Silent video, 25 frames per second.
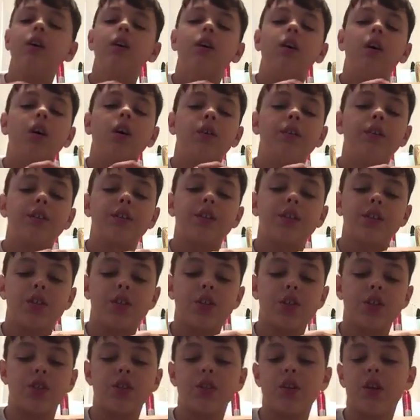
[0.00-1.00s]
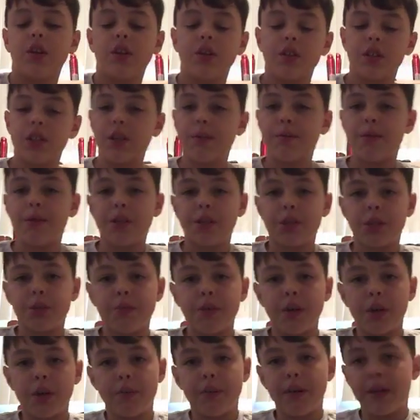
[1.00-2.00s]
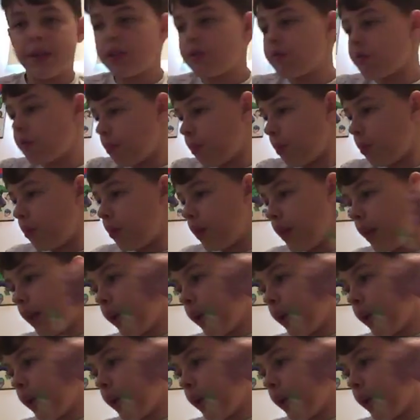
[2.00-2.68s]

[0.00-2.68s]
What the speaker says: Oh, this is just another same of the spinner baits from the one that